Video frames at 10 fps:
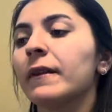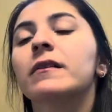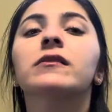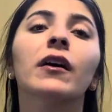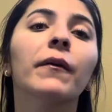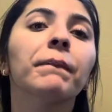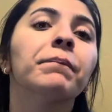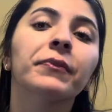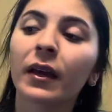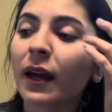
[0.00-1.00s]
So
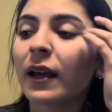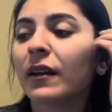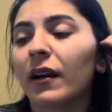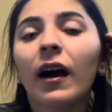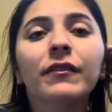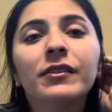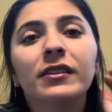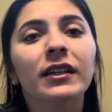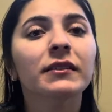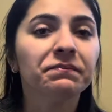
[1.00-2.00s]

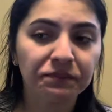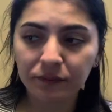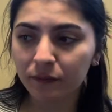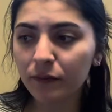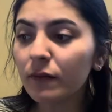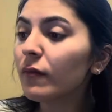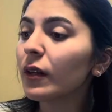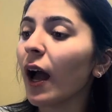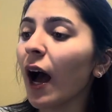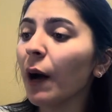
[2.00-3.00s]
obviously
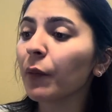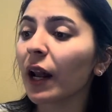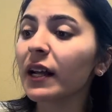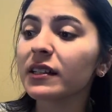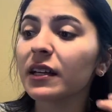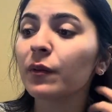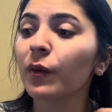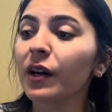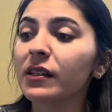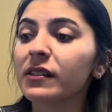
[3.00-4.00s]
what I did
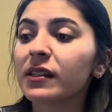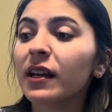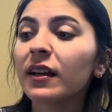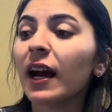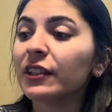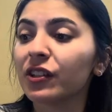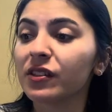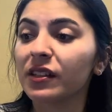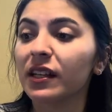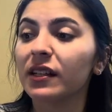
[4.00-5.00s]
was I
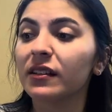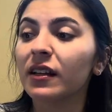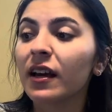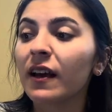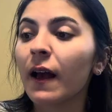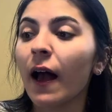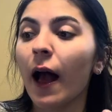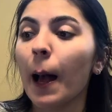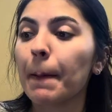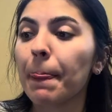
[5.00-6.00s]
just did
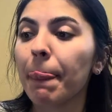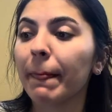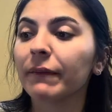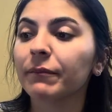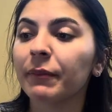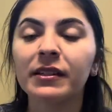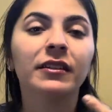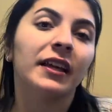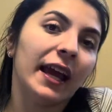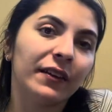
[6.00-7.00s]

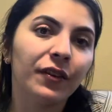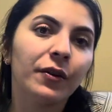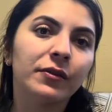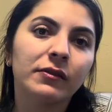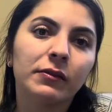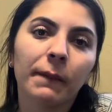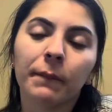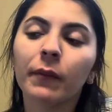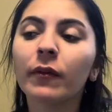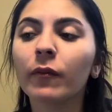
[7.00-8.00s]
basically eighth notes,
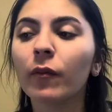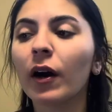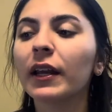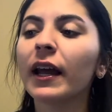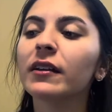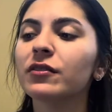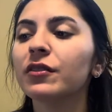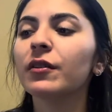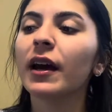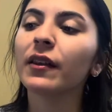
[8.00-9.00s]
1 and
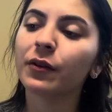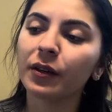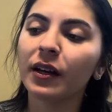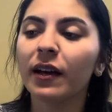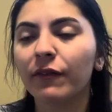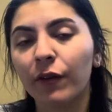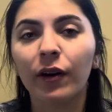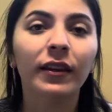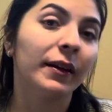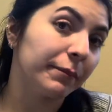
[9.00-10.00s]
2 and 3 and 4,
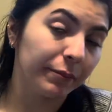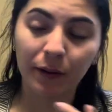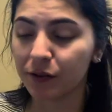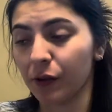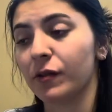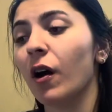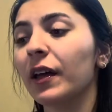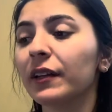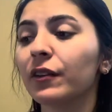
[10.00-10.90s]
and like, so it's all eighth